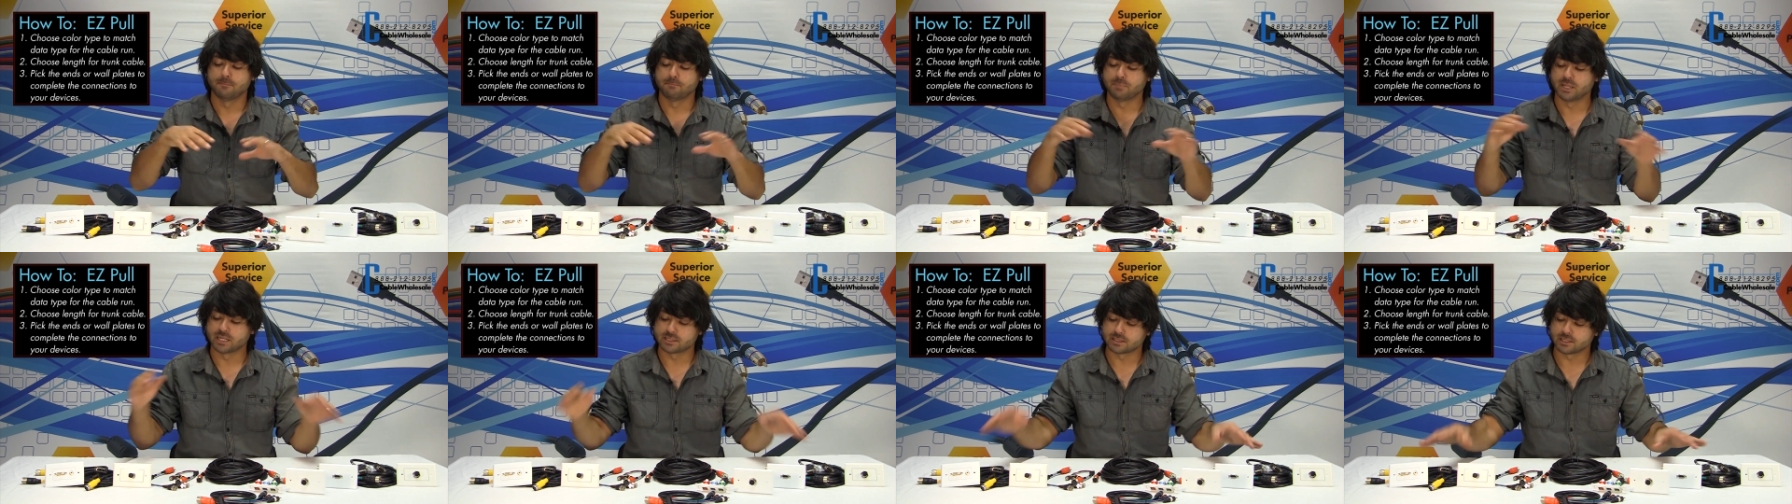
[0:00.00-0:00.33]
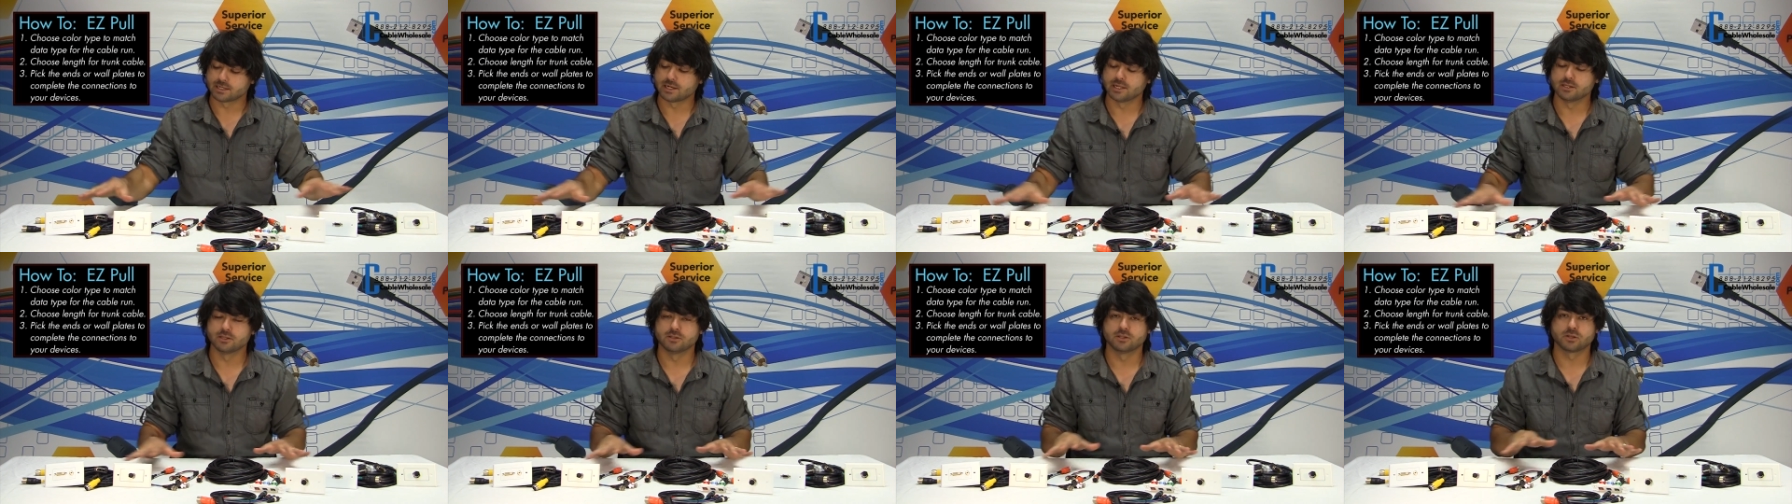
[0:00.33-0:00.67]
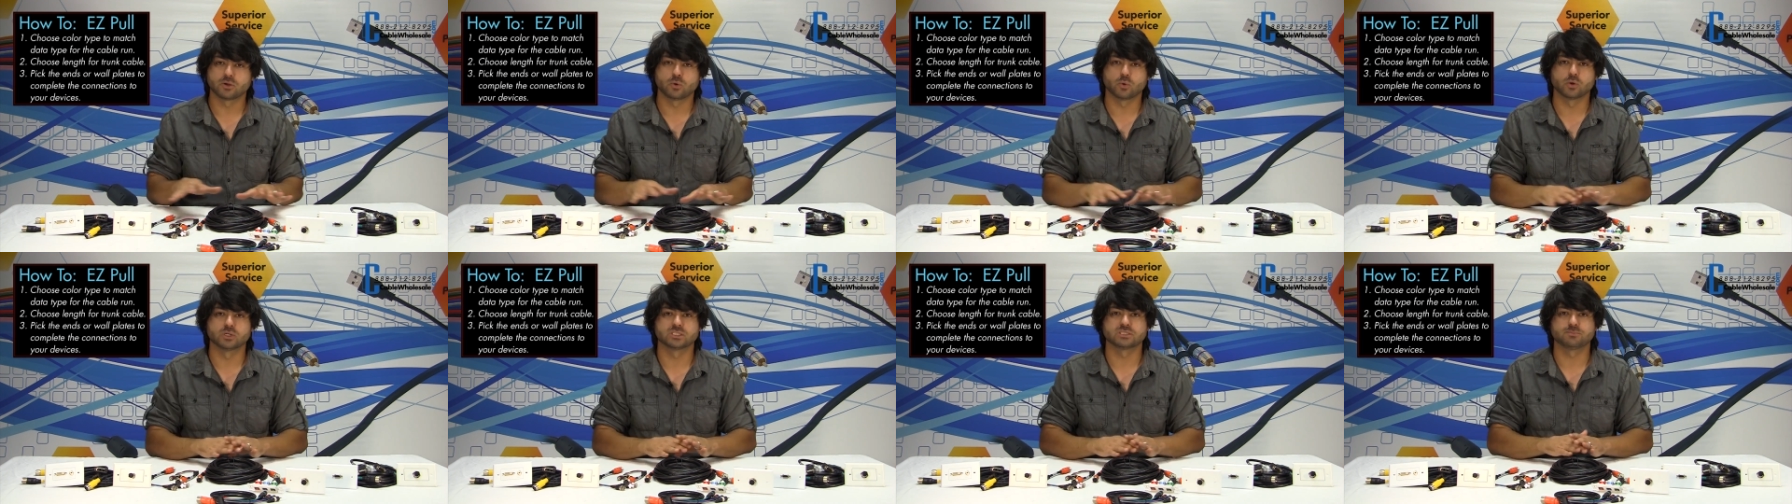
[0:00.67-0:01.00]
Pick the color that
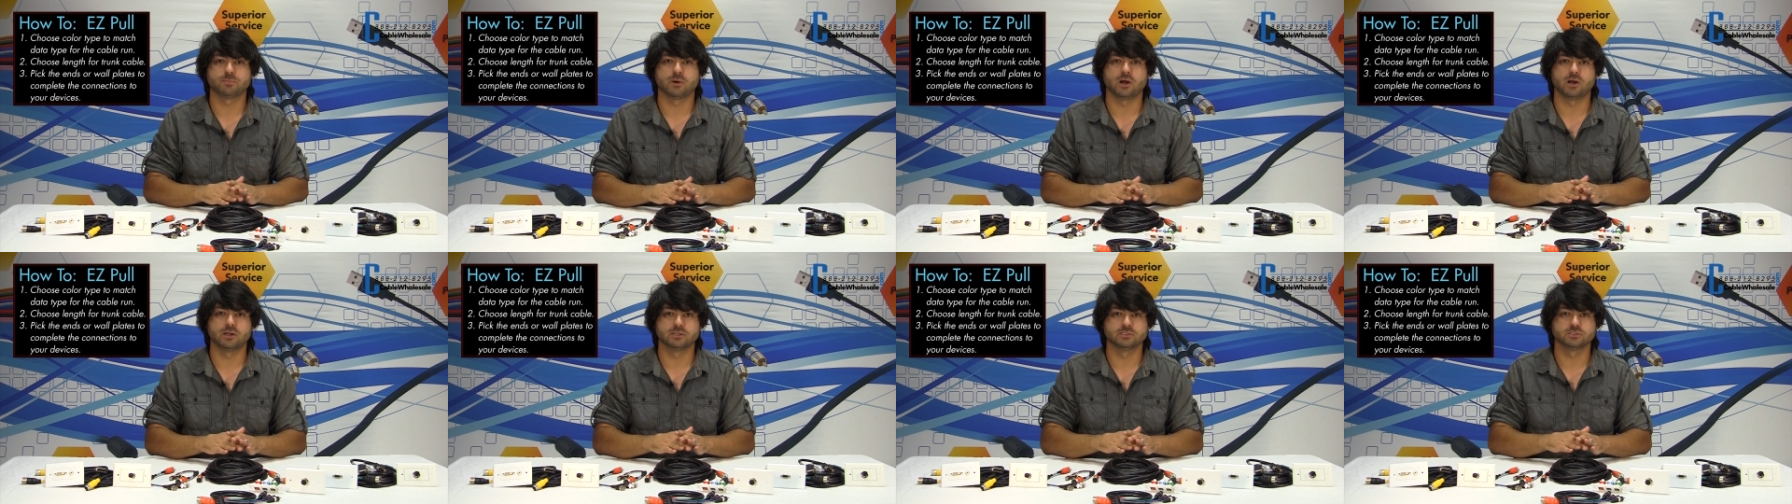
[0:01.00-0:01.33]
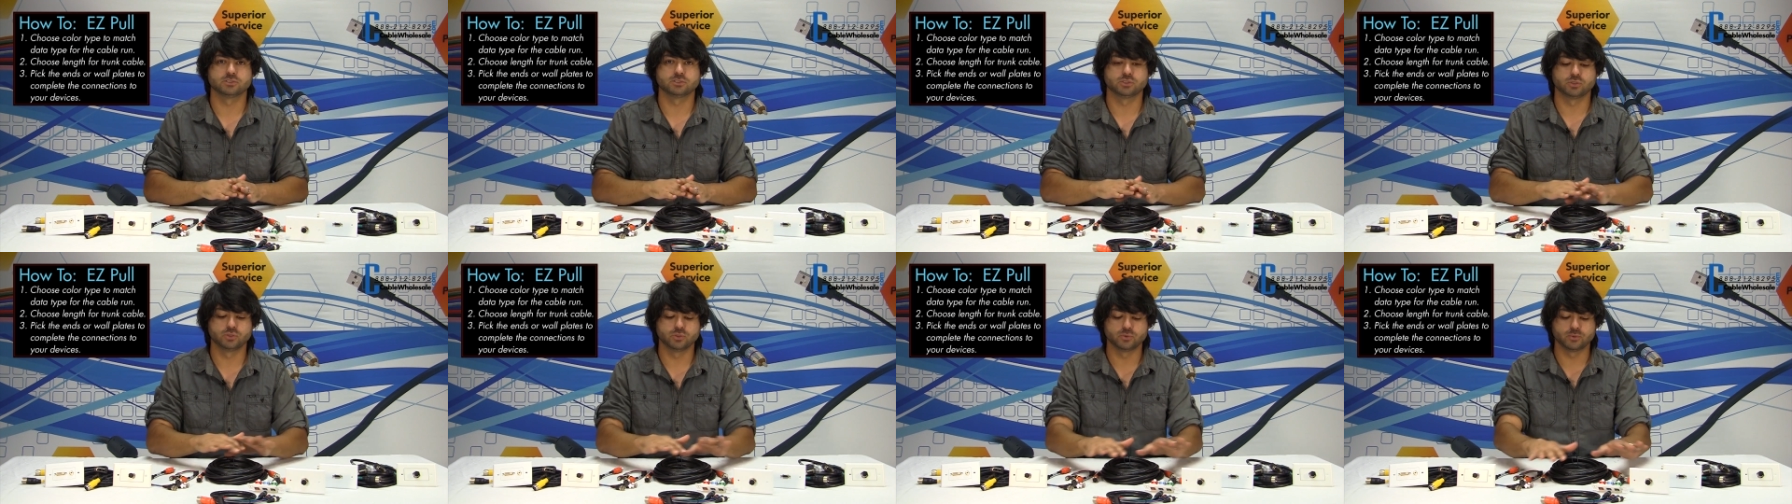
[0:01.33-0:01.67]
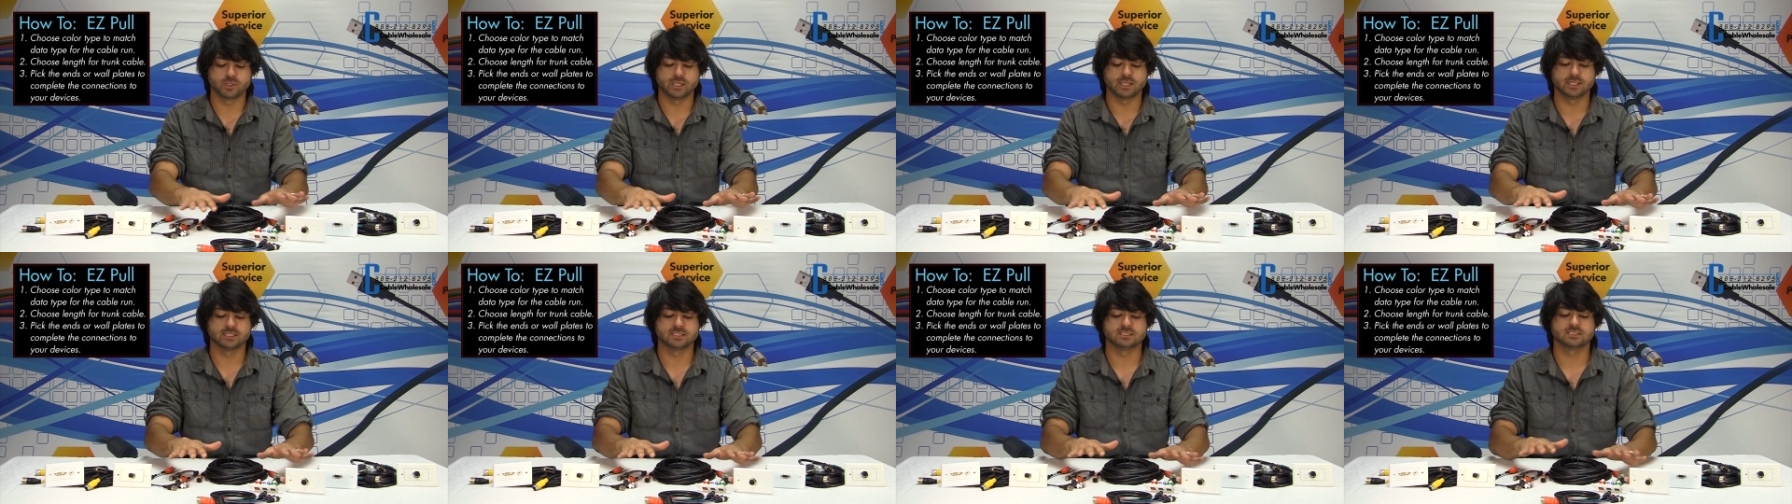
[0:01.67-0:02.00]
corresponds
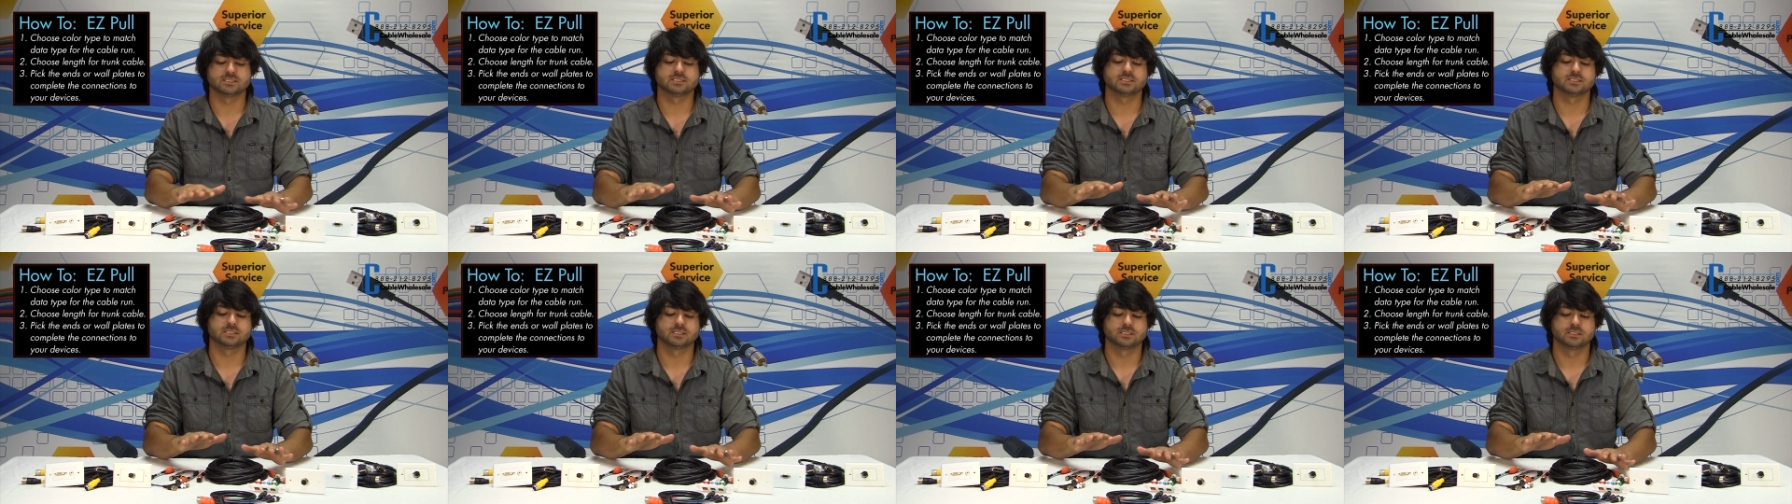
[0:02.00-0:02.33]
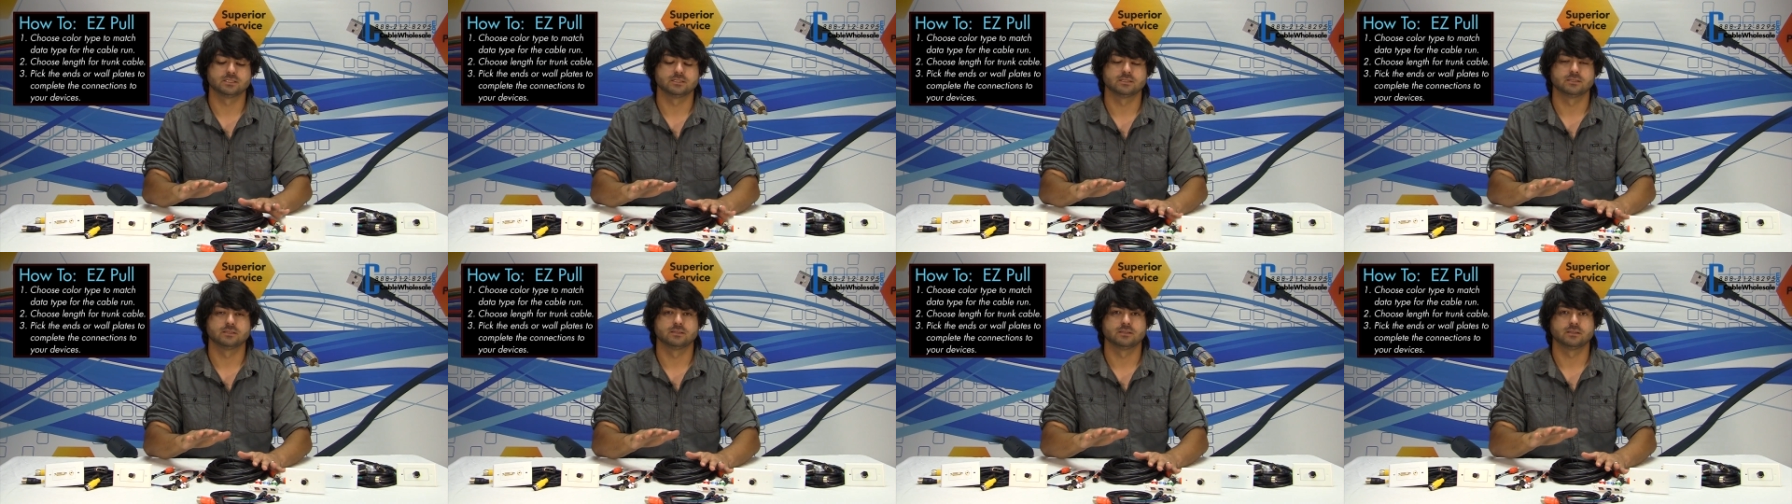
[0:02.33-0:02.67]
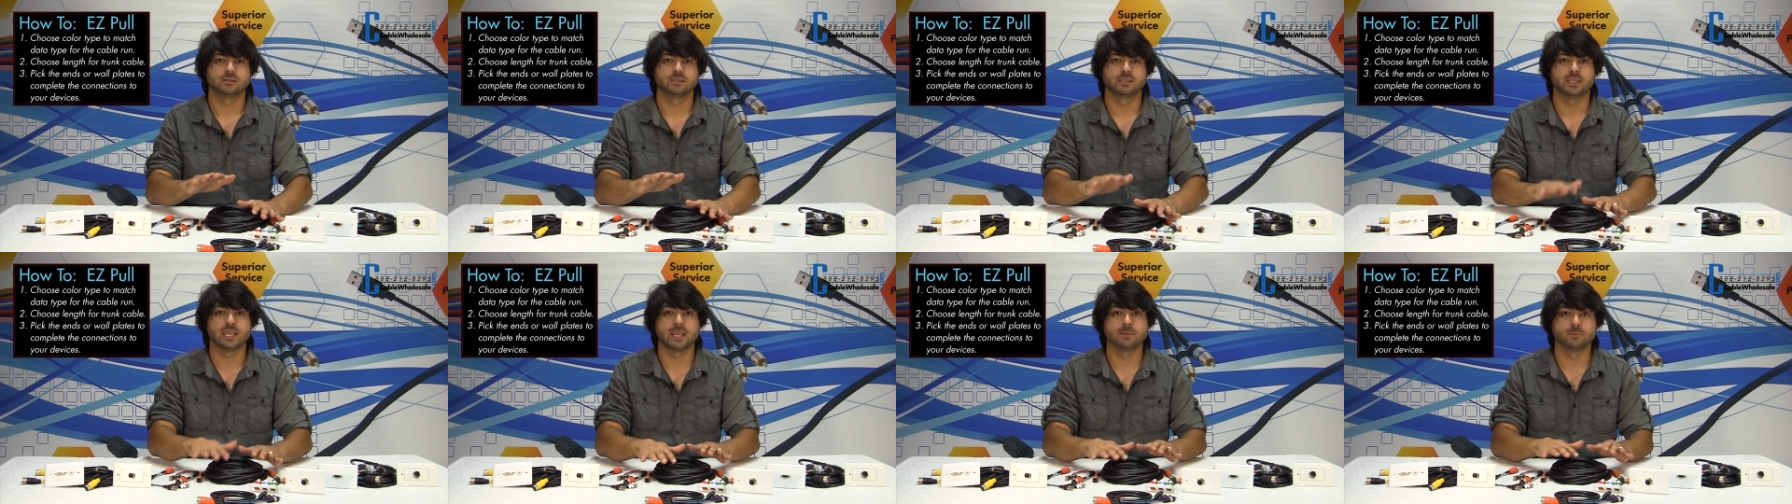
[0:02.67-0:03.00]
to its
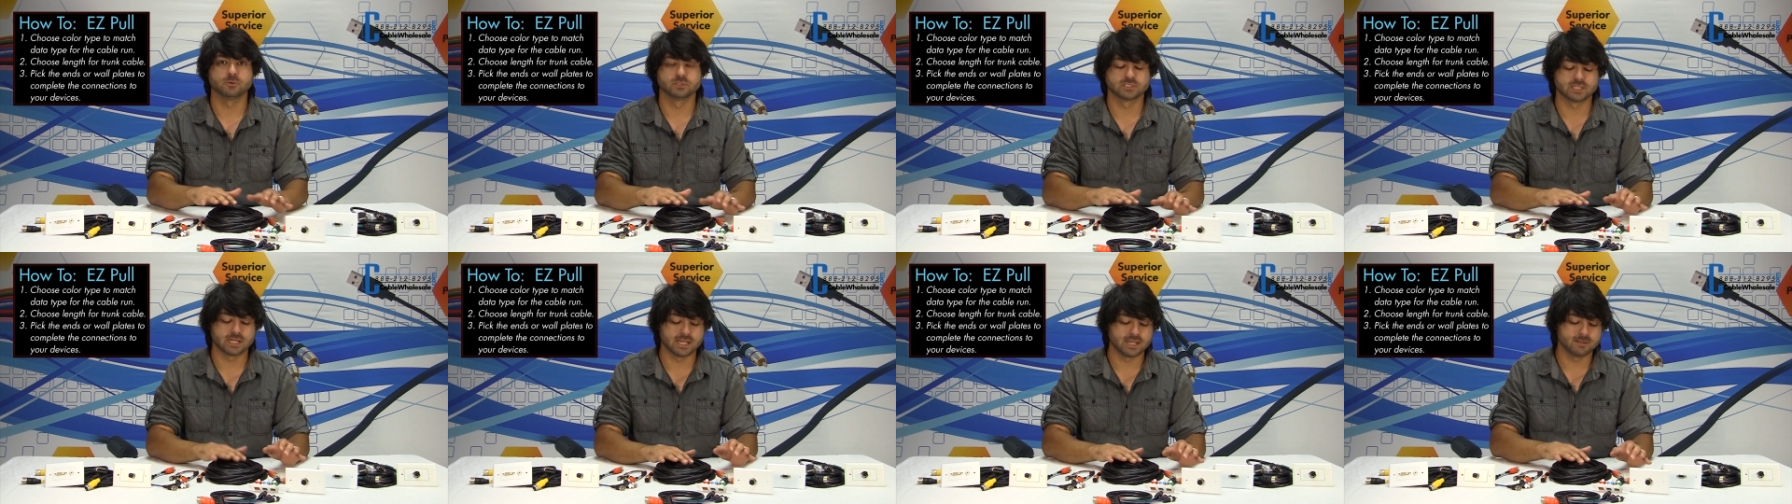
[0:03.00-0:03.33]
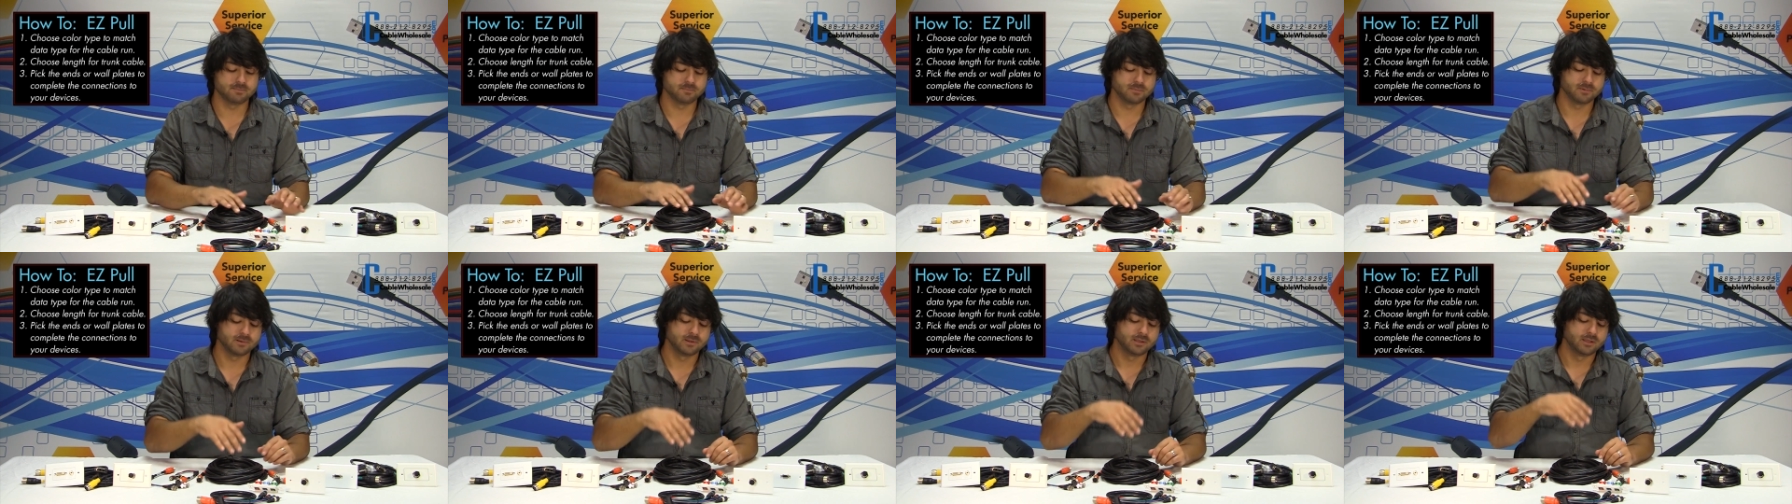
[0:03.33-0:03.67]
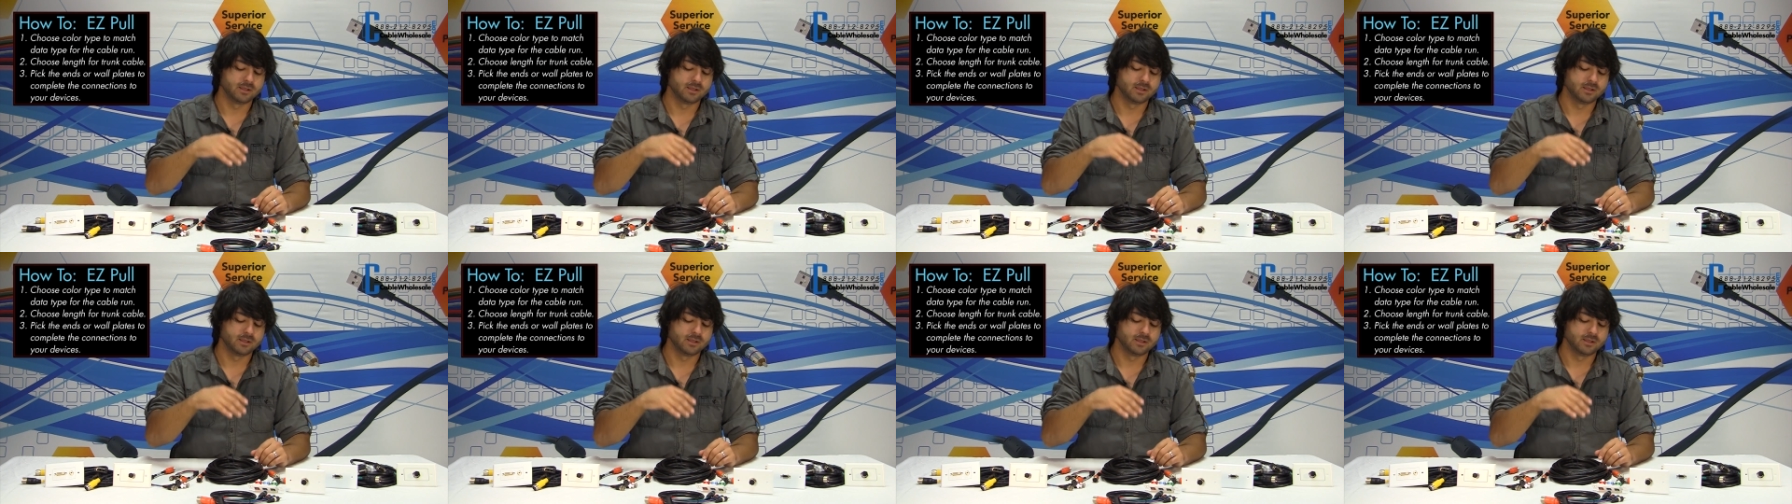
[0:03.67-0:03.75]
cable type.